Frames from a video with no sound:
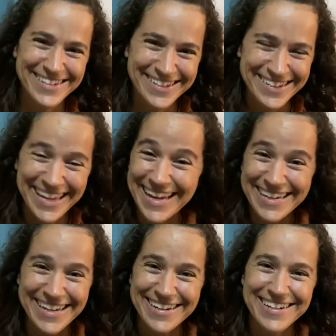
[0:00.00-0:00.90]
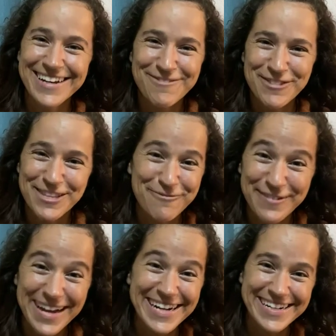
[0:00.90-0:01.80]
I can't get enough of the
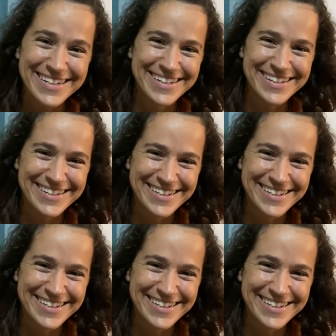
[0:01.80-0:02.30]
fire.